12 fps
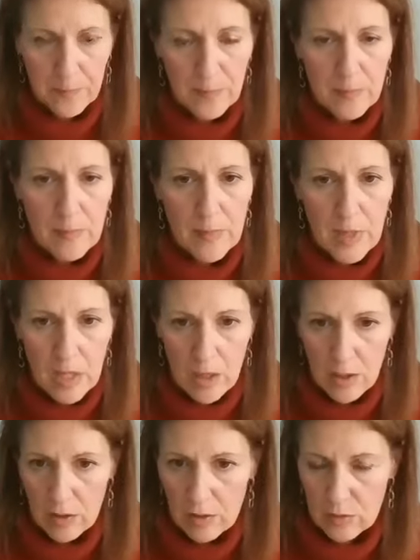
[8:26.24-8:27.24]
Then there is
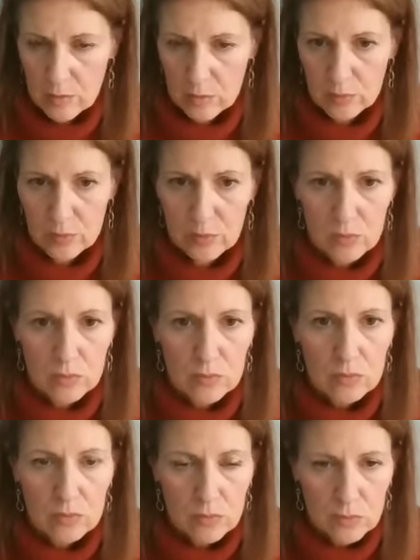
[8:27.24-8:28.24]
also
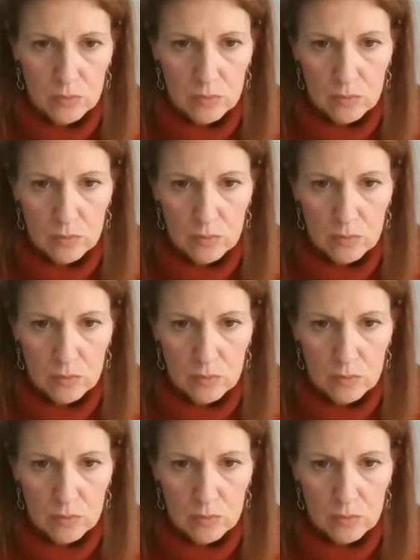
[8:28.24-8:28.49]
a